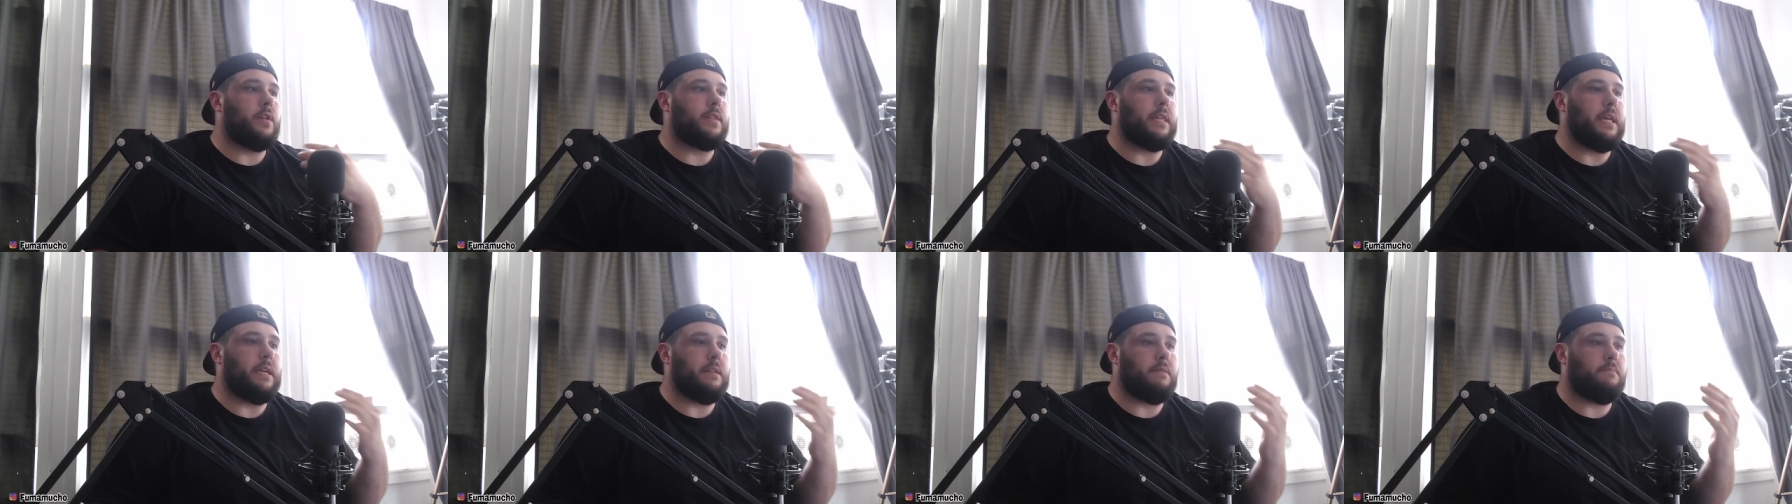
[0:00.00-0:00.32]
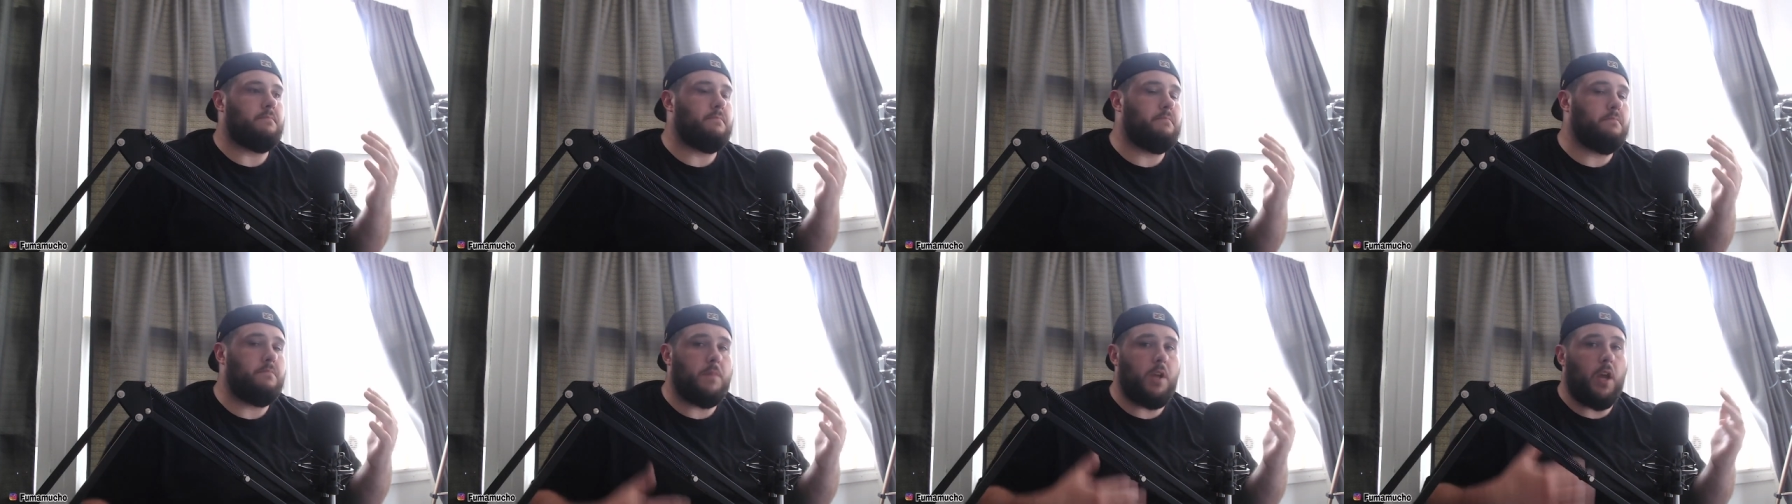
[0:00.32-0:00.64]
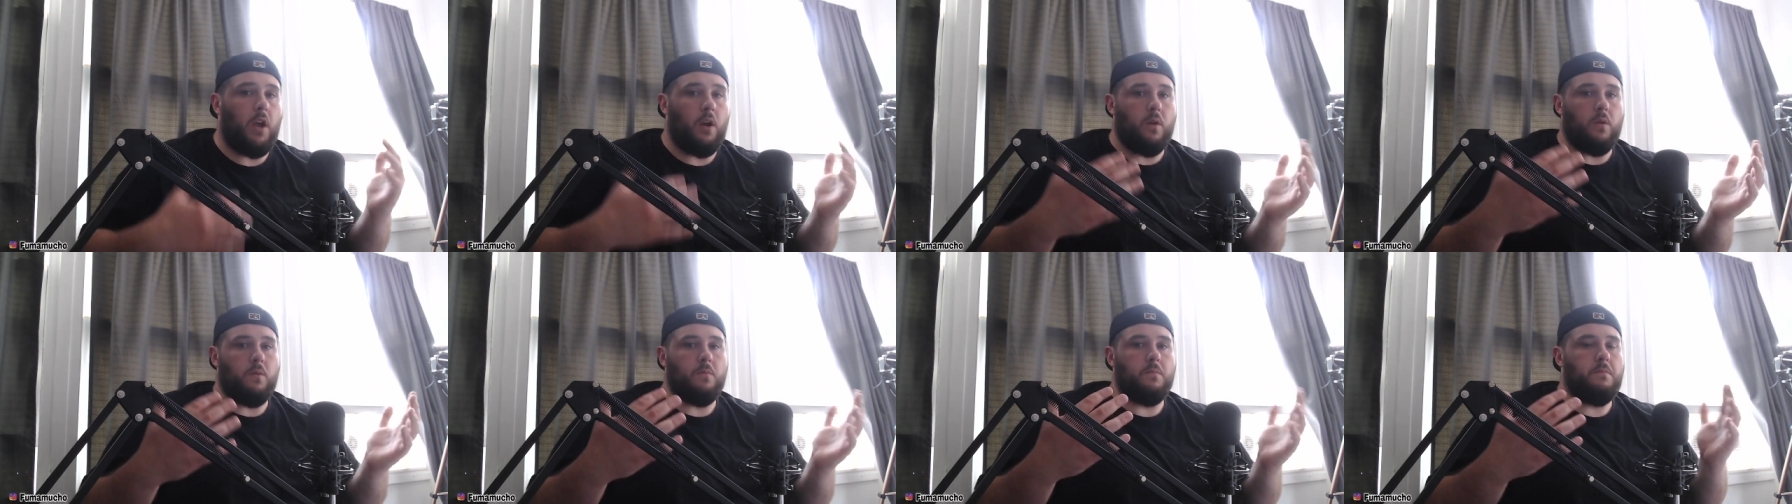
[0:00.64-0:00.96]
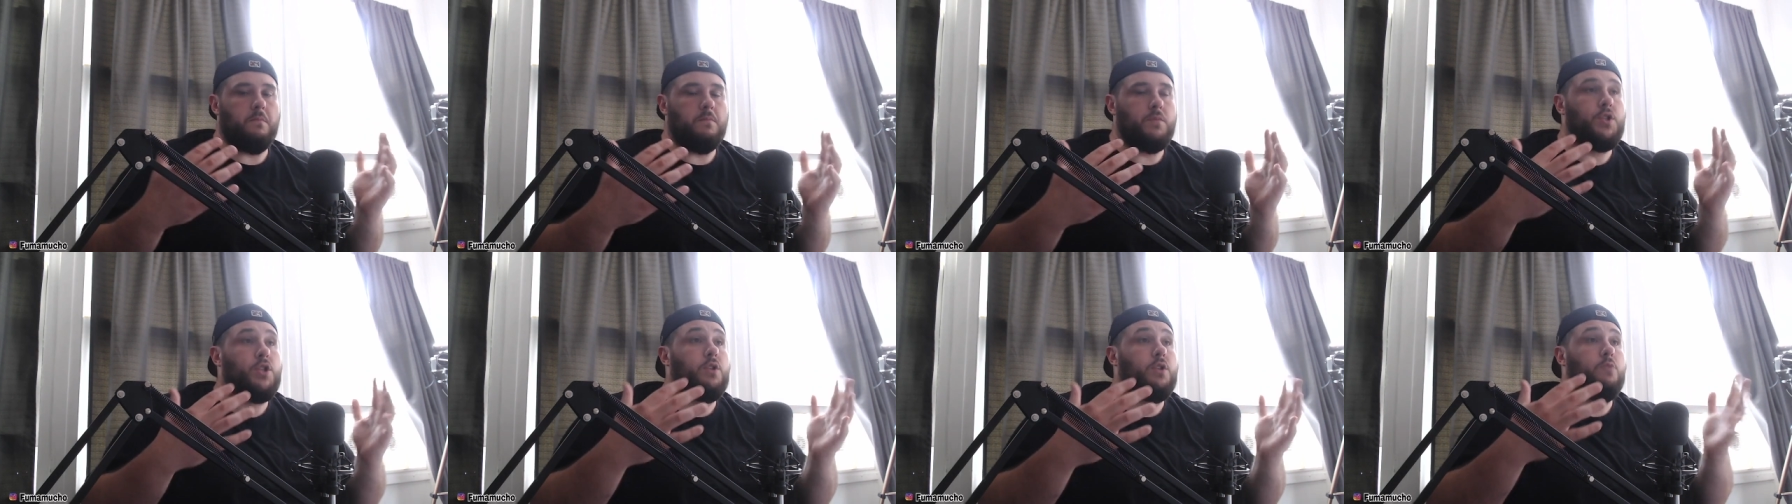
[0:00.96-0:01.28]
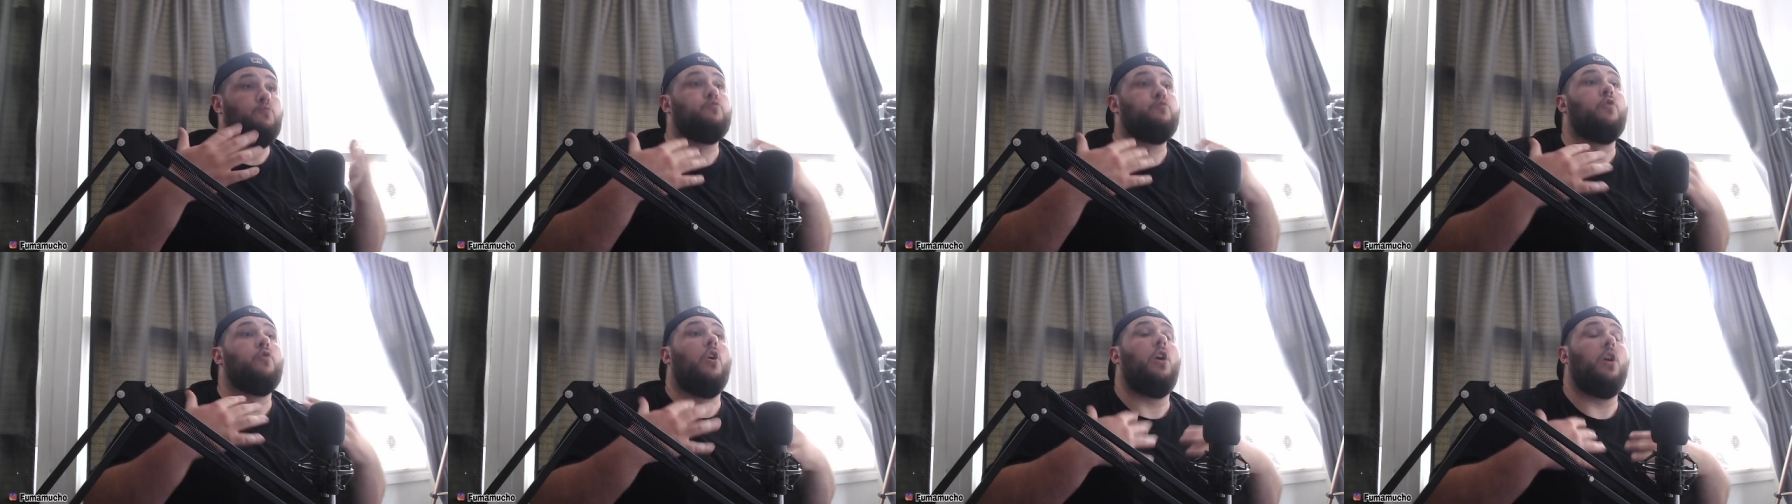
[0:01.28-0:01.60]
that,
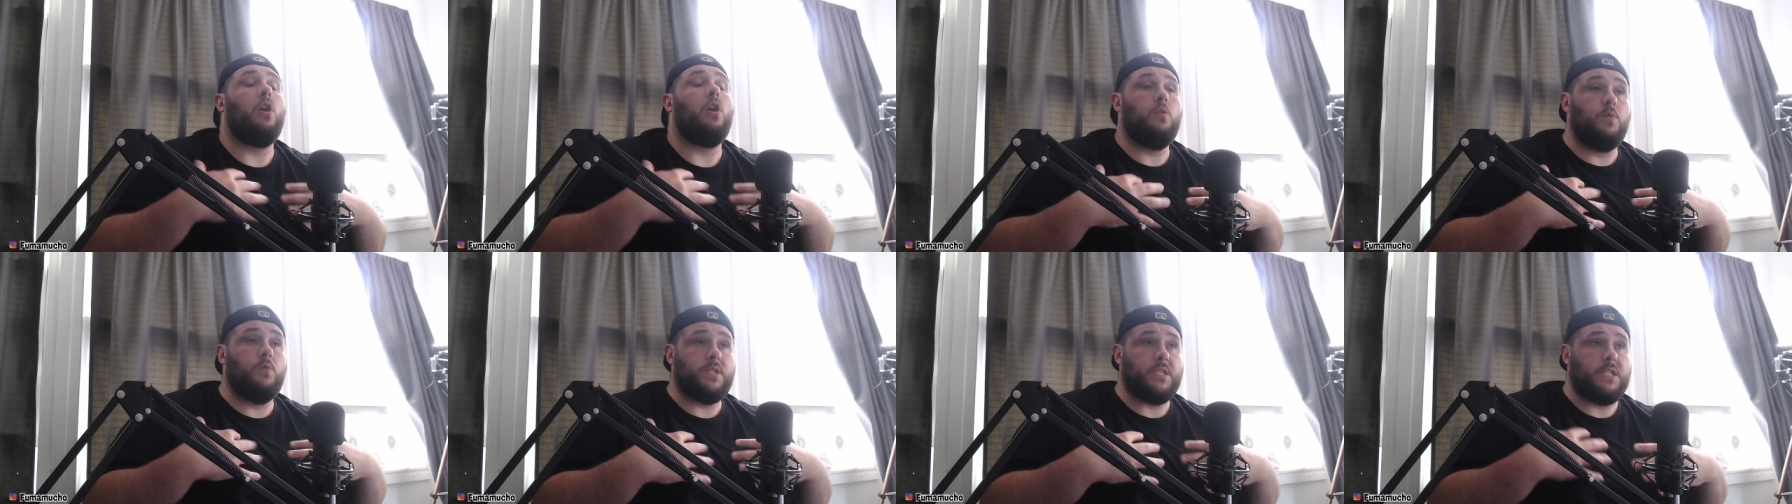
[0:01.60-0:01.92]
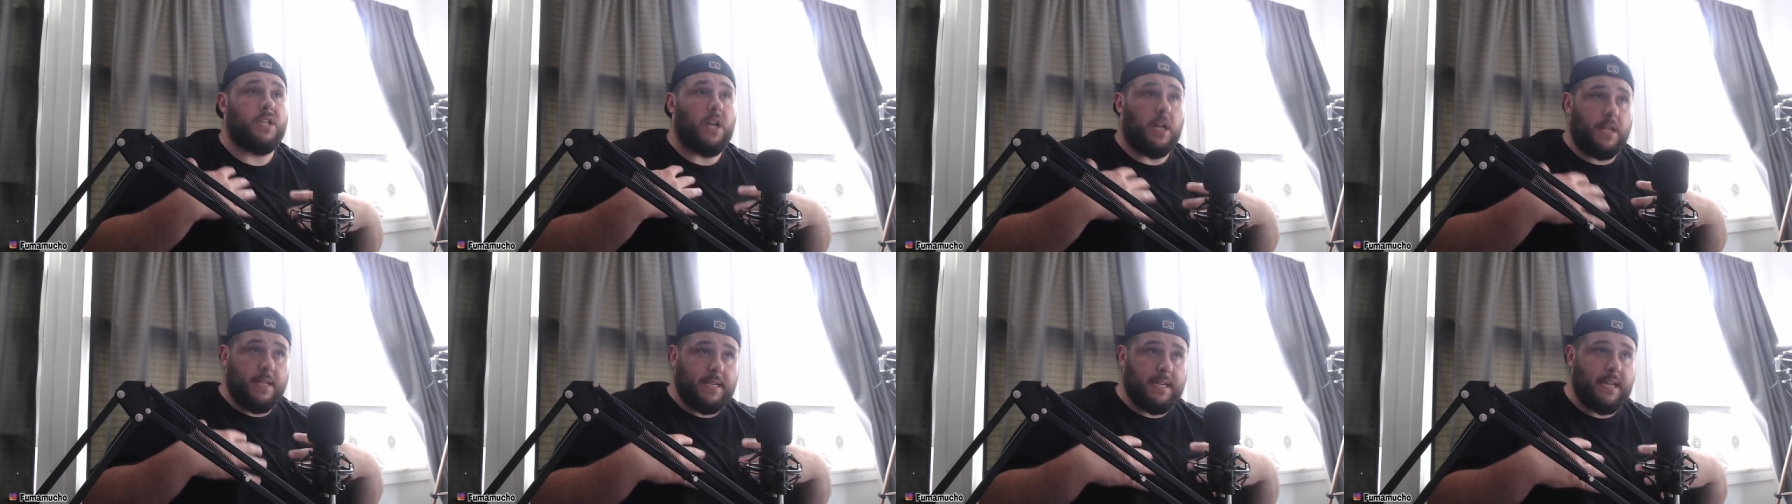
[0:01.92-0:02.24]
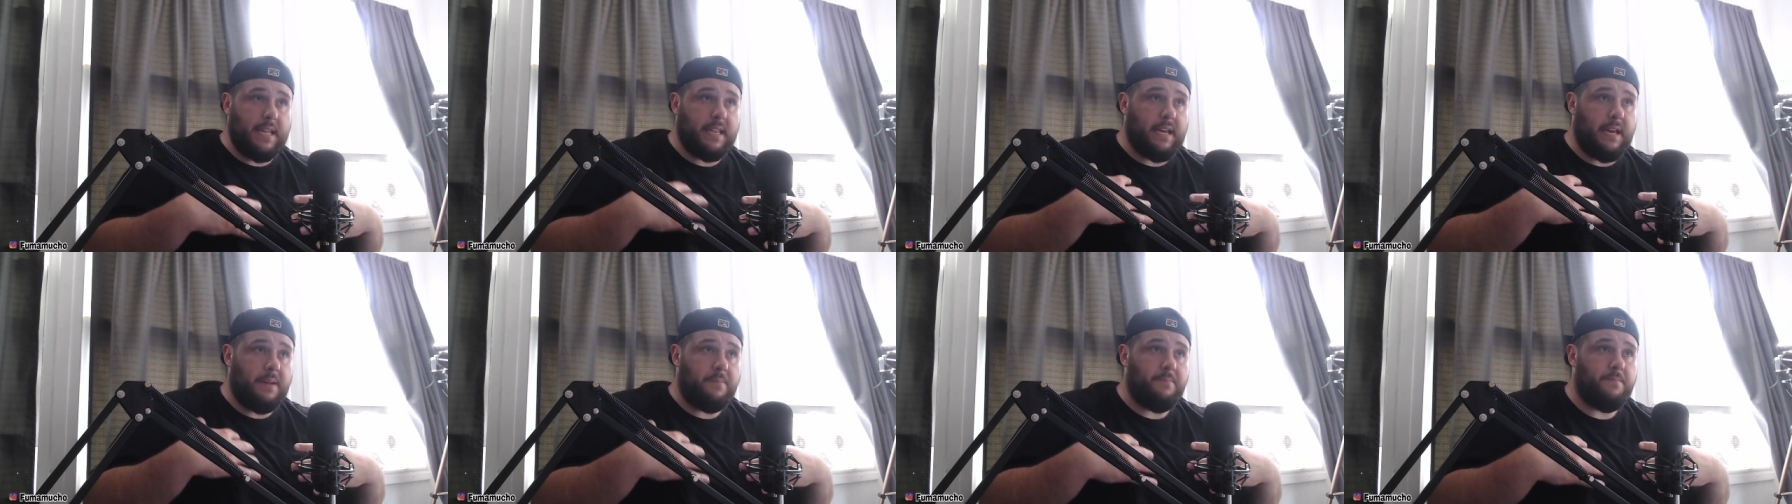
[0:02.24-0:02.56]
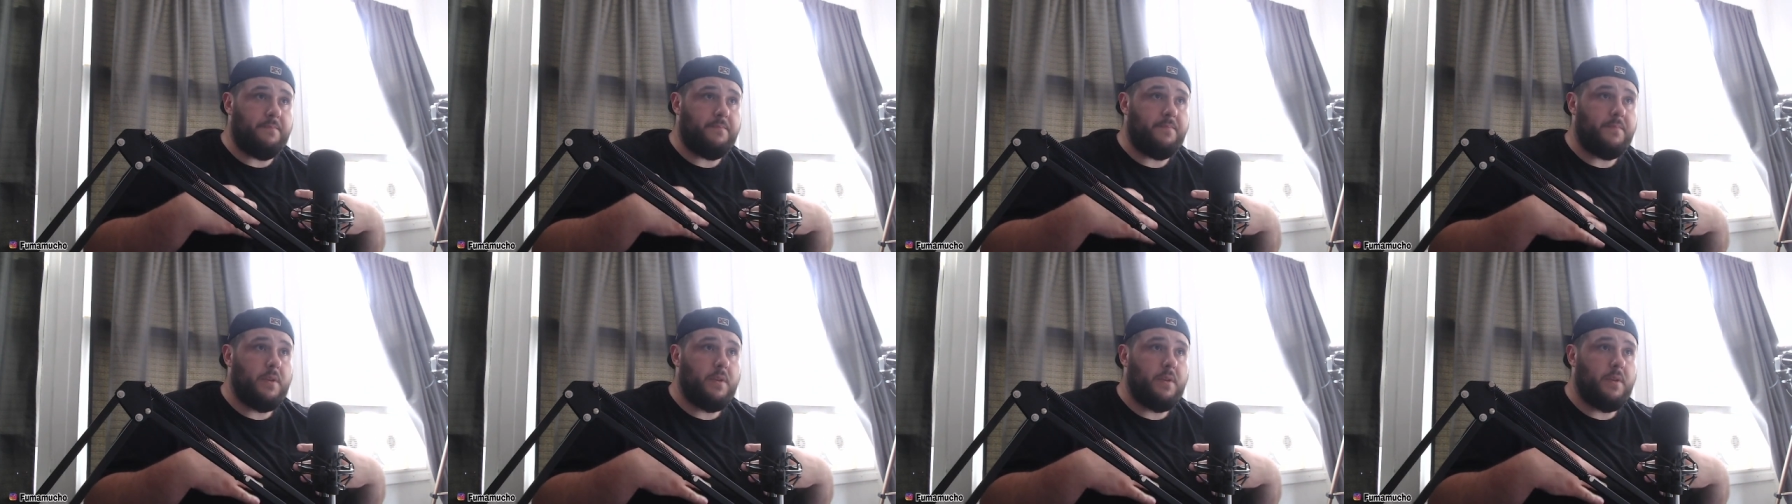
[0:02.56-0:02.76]
wrong was done to them.